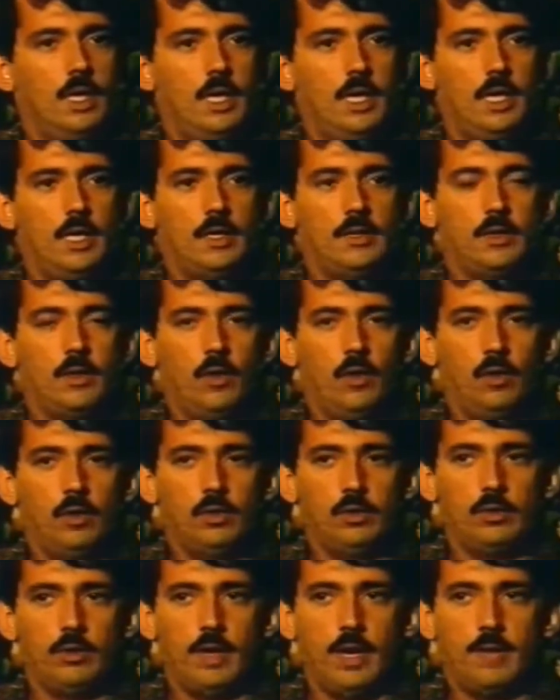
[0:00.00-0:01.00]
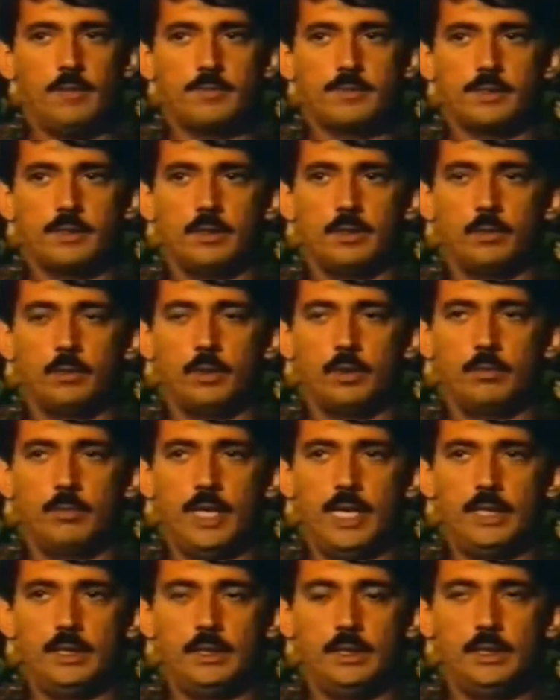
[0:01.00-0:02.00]
The holographs were
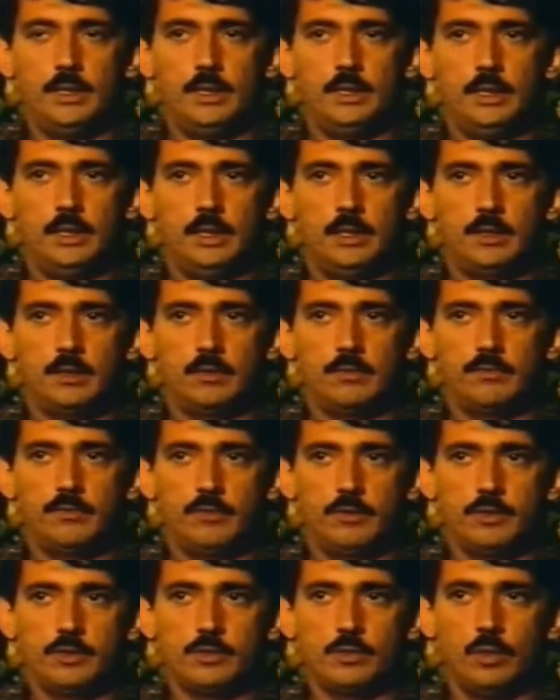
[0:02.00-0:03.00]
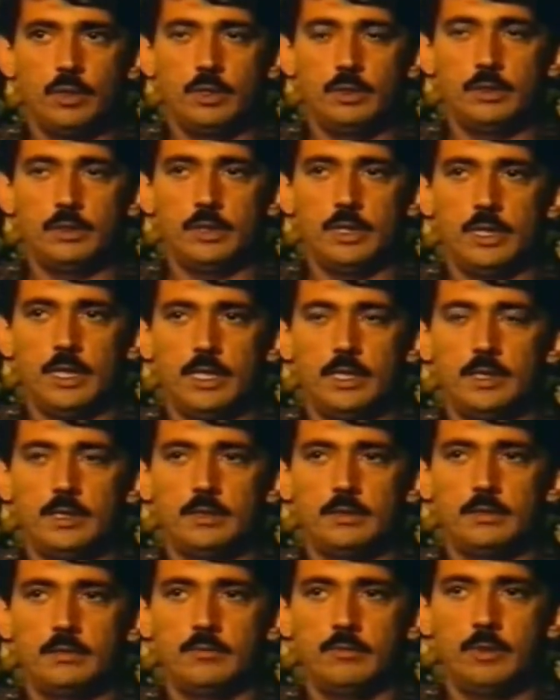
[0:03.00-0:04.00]
mainly, the first one that I
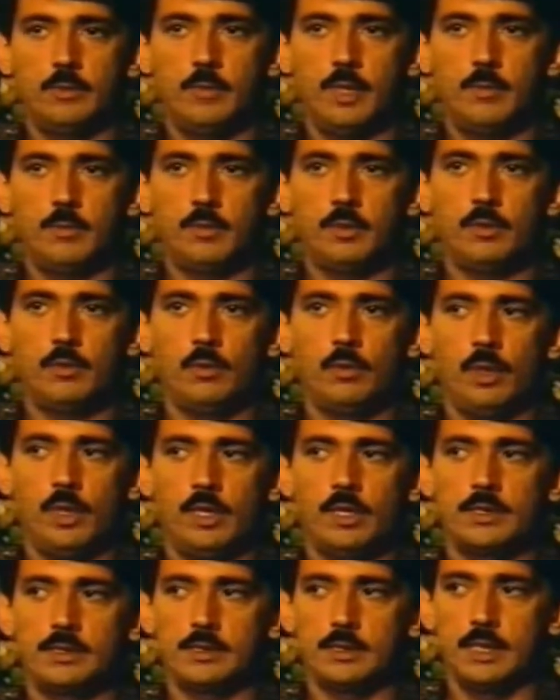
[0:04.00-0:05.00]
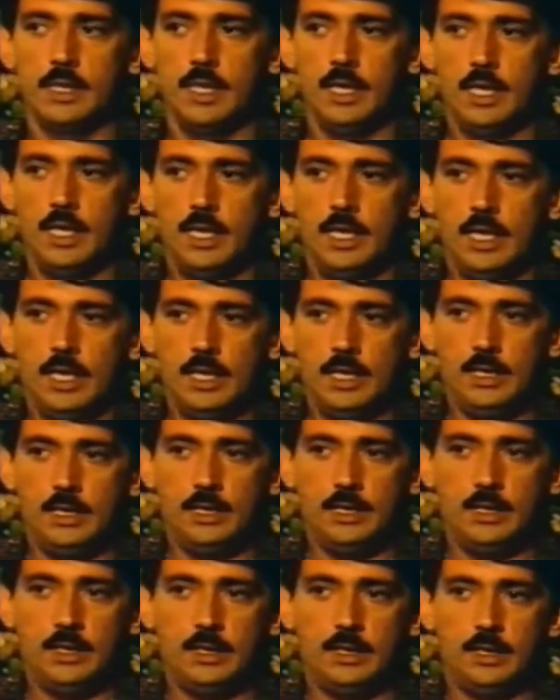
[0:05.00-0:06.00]
can remember was
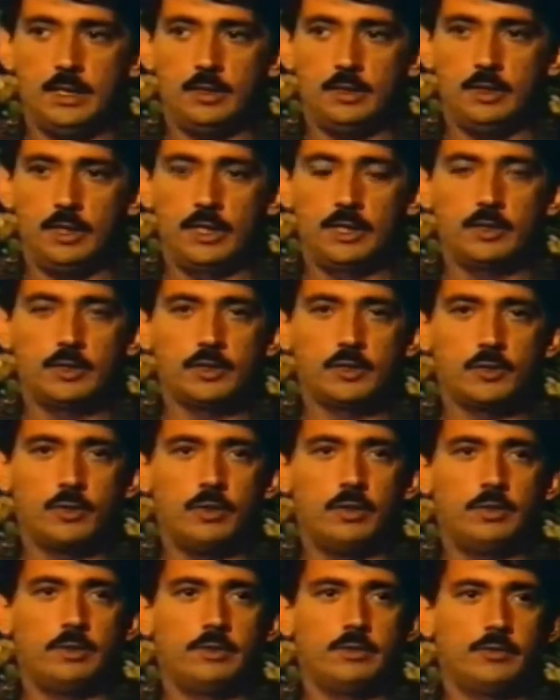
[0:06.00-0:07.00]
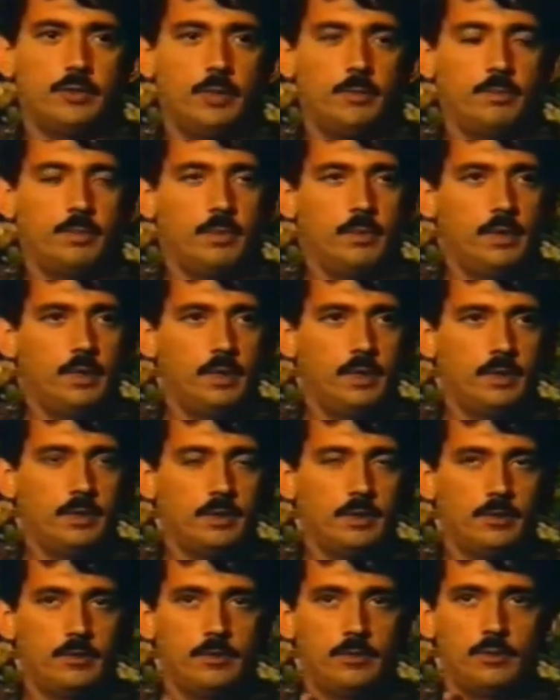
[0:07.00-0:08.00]
like a short trip
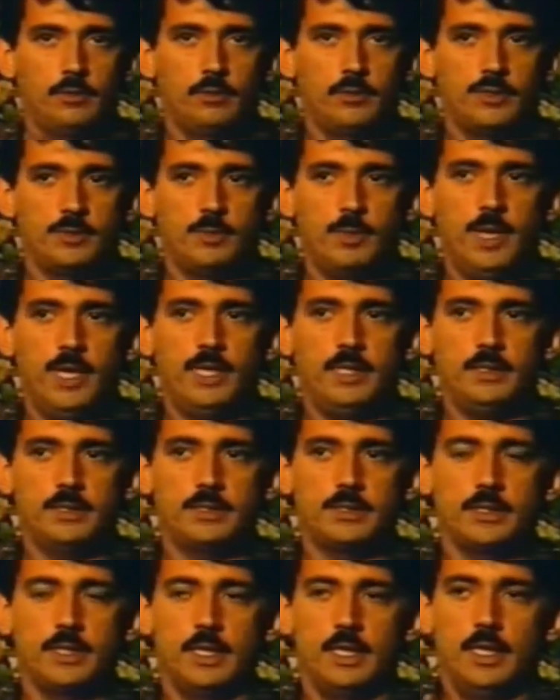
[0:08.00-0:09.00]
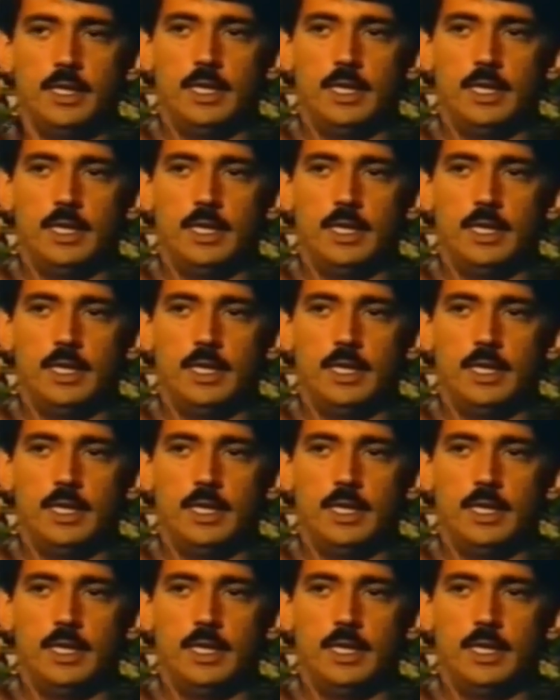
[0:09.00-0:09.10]
through space.